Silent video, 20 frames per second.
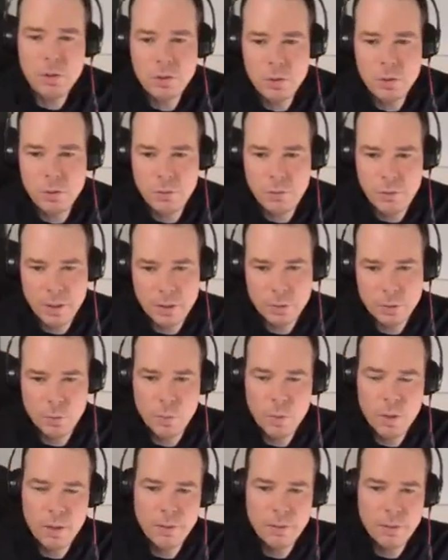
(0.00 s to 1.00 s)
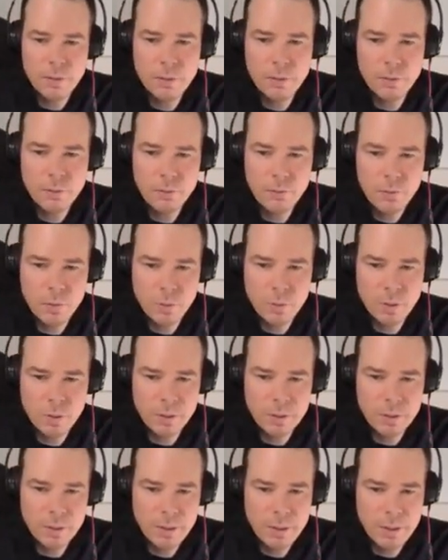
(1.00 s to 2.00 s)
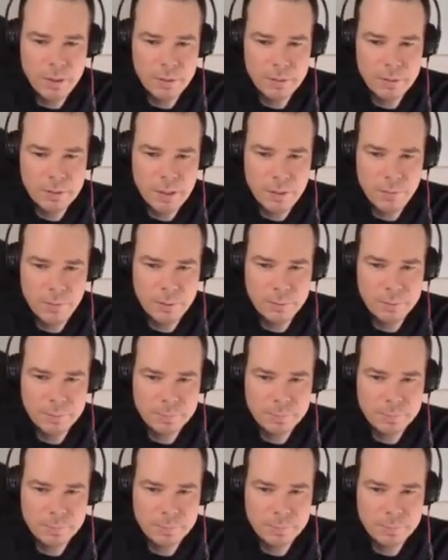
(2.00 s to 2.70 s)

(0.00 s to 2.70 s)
to affect 1, 4, and 7.